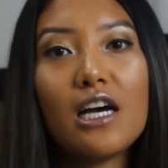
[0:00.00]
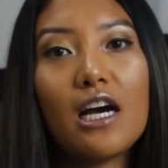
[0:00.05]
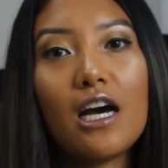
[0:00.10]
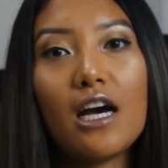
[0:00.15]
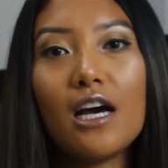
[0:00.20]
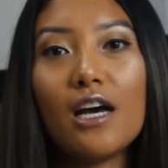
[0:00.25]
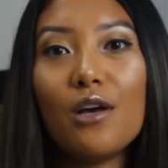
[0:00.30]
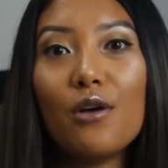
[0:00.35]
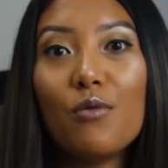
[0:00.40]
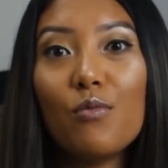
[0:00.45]

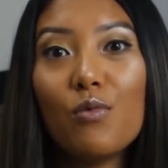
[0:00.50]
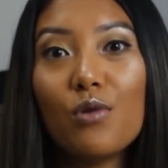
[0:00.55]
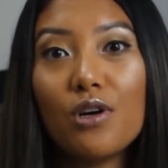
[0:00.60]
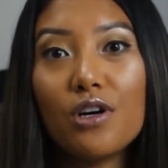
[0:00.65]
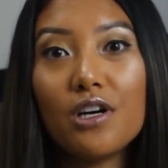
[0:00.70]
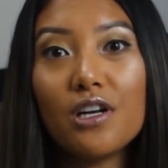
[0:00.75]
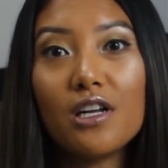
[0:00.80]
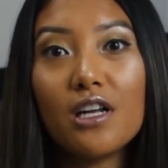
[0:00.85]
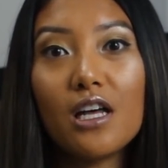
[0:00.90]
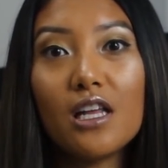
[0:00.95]
I
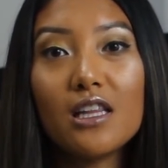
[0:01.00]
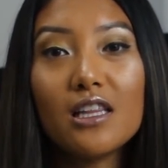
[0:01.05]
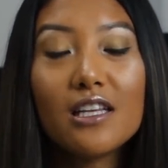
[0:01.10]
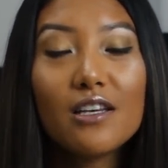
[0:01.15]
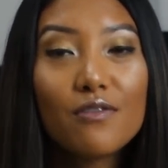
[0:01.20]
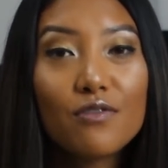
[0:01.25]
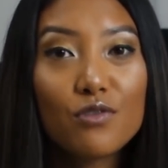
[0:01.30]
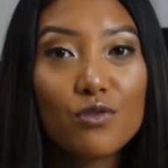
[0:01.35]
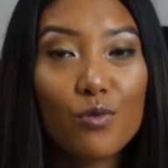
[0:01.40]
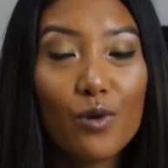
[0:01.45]
would
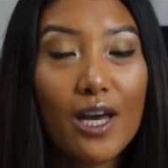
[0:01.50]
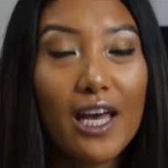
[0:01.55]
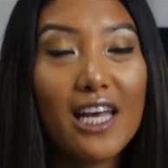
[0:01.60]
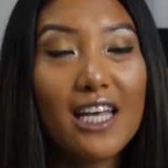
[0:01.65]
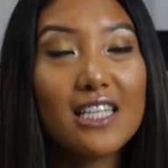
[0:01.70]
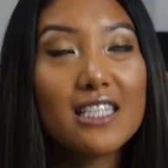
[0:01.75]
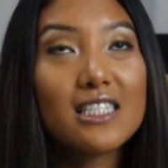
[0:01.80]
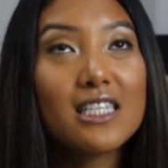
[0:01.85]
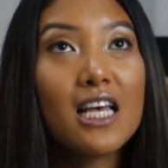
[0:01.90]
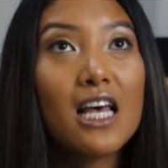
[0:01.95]
lift
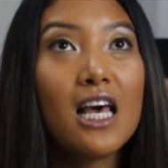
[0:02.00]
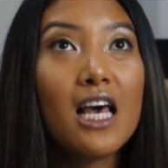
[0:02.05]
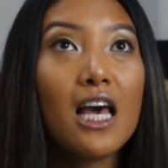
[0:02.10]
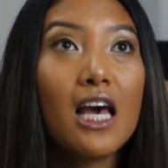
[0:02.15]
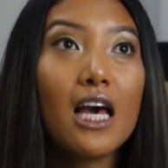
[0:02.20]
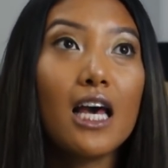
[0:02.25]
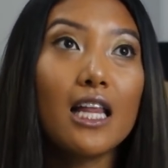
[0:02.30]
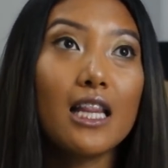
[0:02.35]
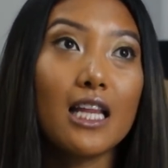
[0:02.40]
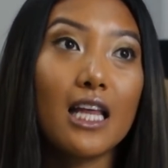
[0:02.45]
weights,
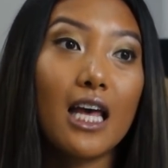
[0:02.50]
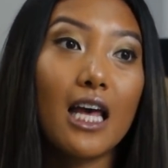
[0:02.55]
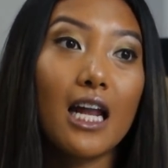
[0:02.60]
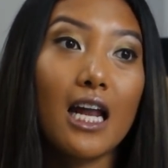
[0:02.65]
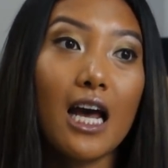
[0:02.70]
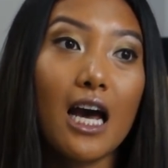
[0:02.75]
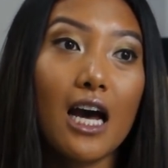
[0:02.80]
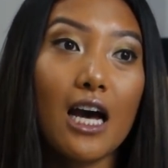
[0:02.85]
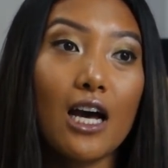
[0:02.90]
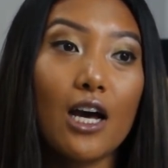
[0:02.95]
and
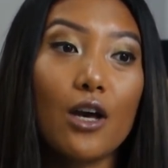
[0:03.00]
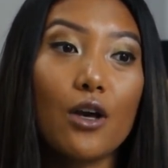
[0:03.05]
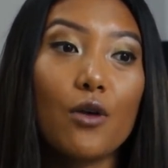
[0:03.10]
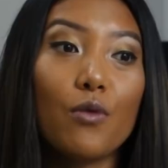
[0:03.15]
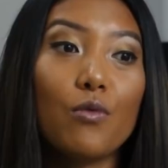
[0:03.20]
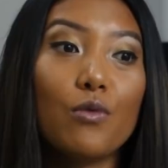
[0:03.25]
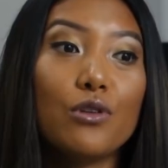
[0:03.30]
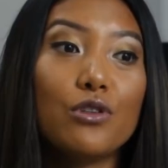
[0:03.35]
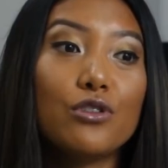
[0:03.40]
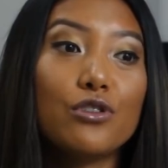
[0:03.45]
then
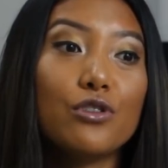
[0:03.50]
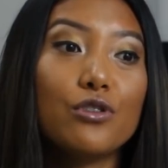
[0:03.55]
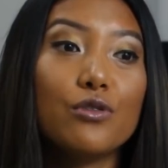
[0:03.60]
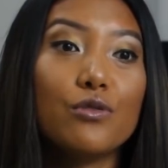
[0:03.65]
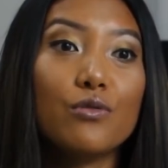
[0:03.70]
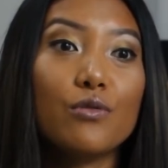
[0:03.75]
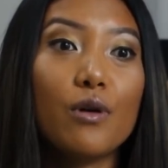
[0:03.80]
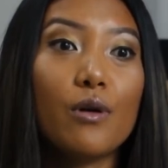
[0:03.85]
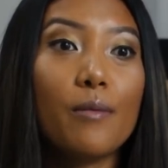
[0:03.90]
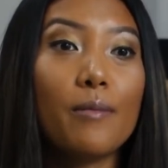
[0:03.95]
I would
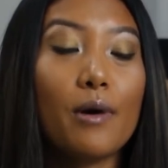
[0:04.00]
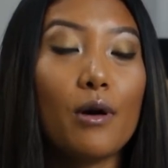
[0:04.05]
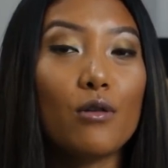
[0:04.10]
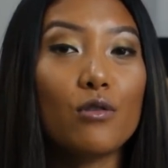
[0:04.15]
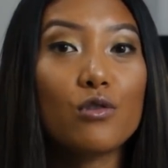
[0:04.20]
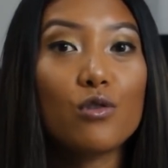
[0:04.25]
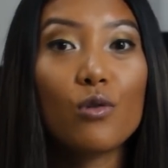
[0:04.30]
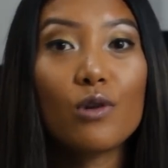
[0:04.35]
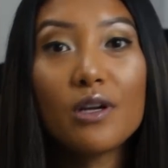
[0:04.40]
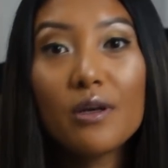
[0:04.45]
do
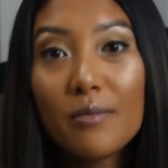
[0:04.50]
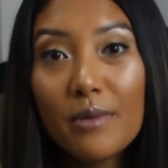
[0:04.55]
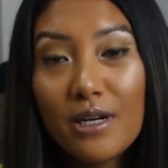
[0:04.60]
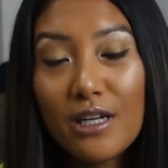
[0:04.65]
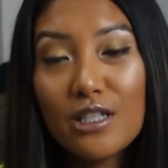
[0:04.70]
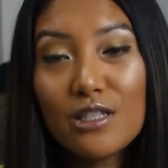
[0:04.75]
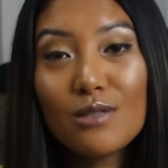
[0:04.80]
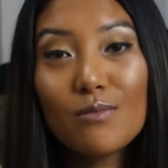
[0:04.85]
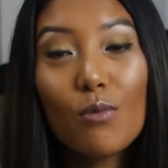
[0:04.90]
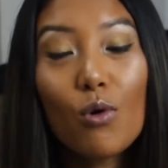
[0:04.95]
about 20
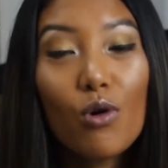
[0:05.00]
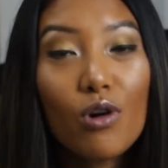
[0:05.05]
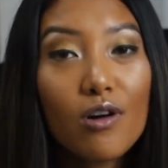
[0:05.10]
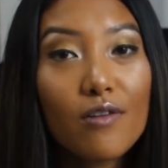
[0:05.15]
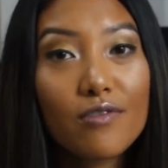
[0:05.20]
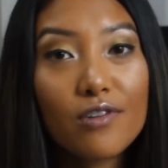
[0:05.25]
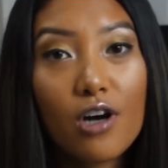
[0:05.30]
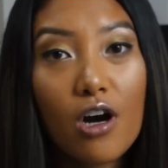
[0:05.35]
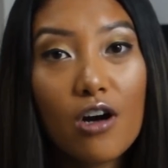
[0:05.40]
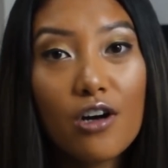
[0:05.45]
minutes more
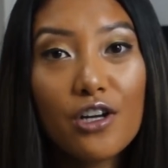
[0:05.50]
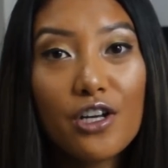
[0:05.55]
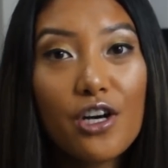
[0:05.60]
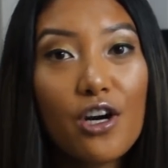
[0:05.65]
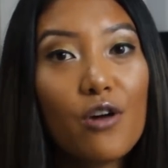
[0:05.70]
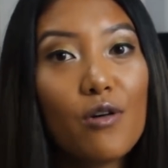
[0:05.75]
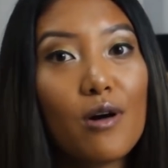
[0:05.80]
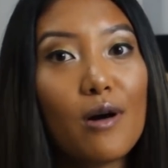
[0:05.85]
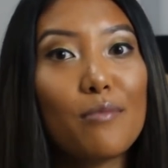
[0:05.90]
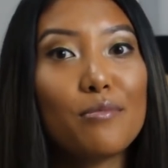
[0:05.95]
of
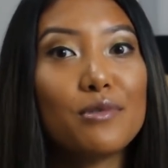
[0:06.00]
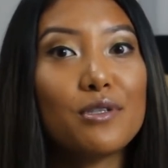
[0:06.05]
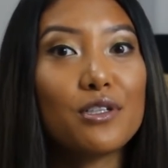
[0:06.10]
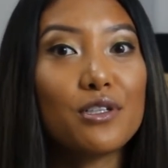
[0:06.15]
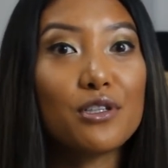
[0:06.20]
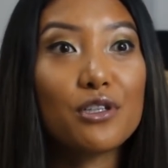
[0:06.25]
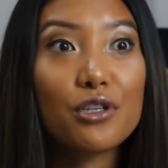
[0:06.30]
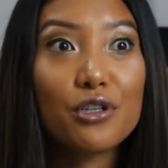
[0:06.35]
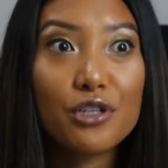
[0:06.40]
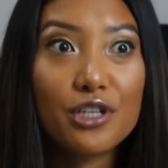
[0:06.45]
cardio, up to
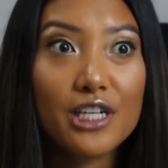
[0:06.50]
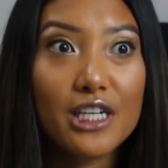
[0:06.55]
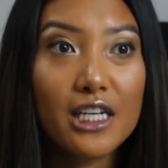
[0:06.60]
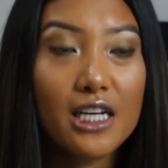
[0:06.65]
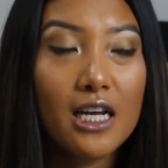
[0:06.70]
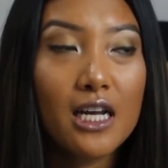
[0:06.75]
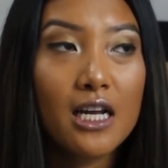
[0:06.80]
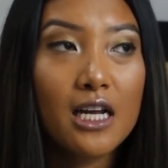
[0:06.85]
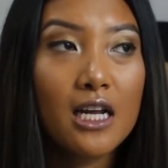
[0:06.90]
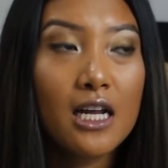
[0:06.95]
30.